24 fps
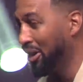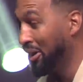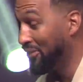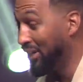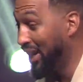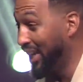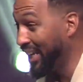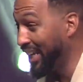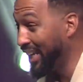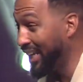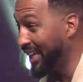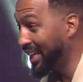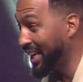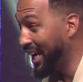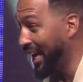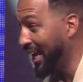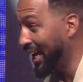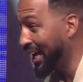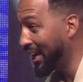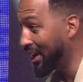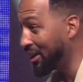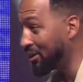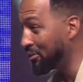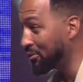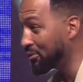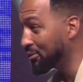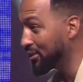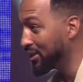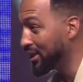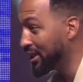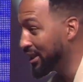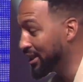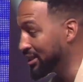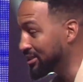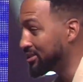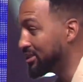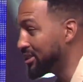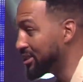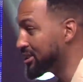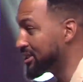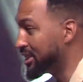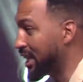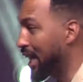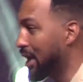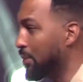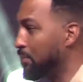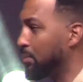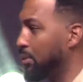that he gave his
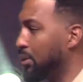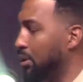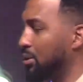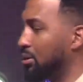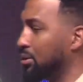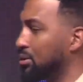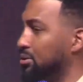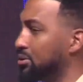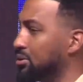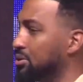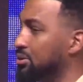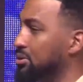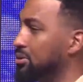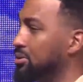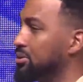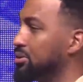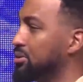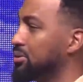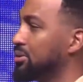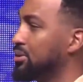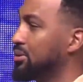disciples.